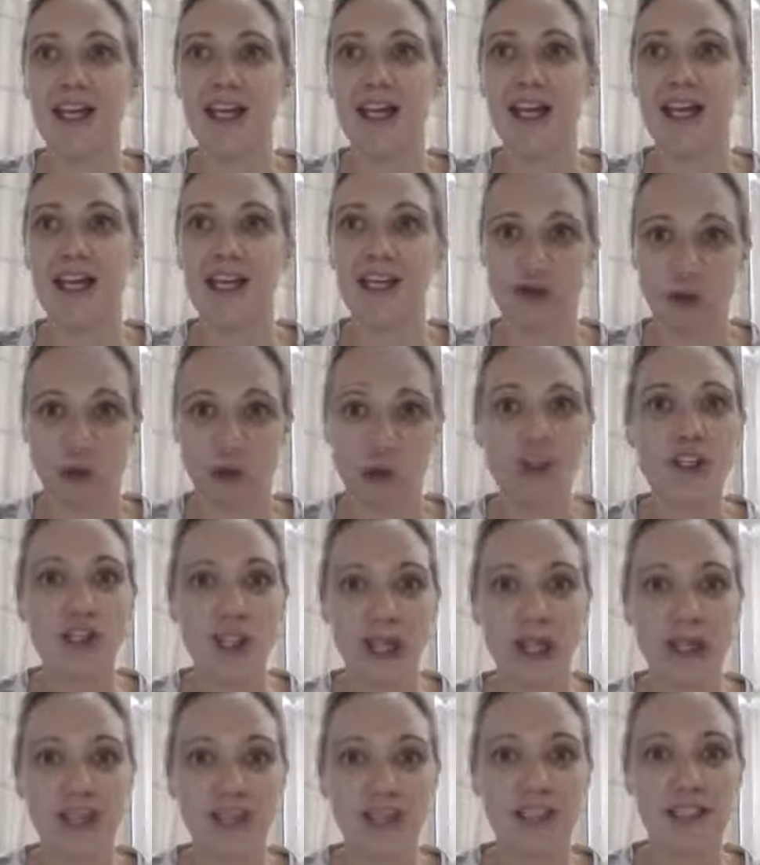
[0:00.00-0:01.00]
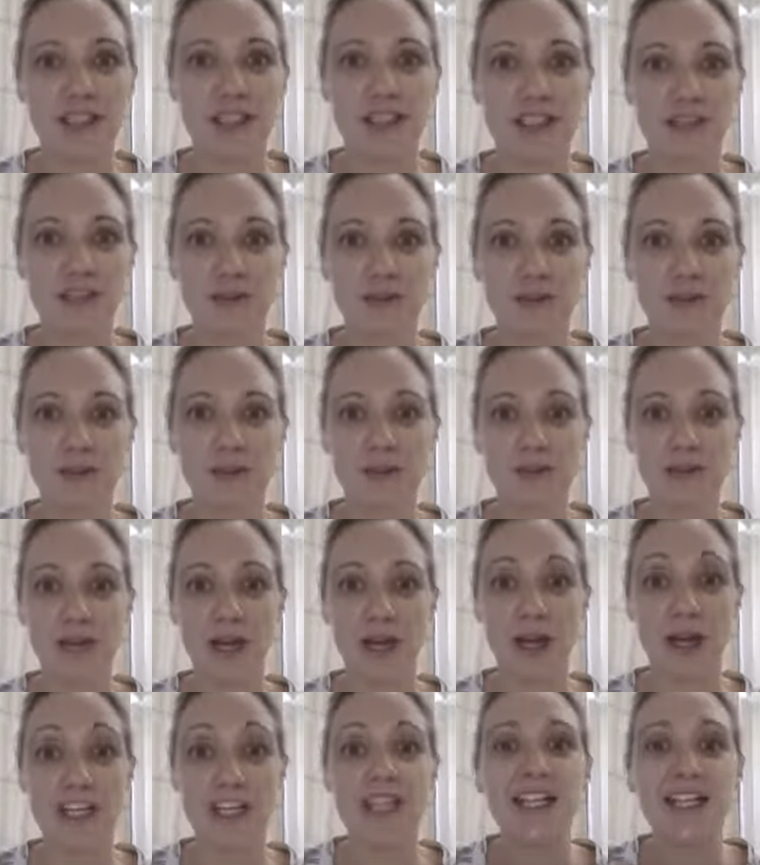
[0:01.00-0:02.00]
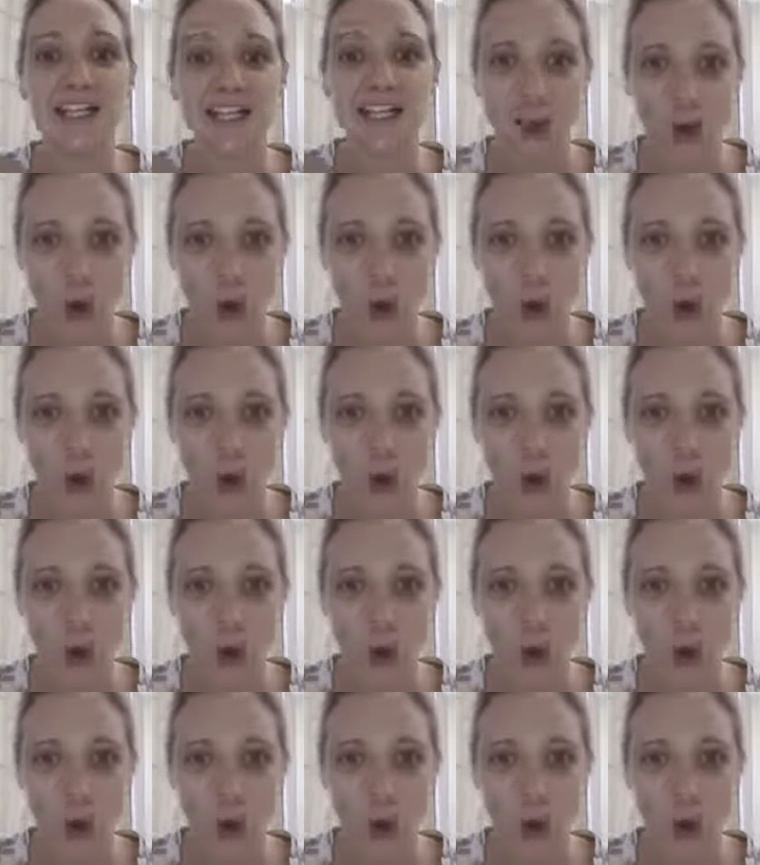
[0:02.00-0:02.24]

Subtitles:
is crushing us, and it is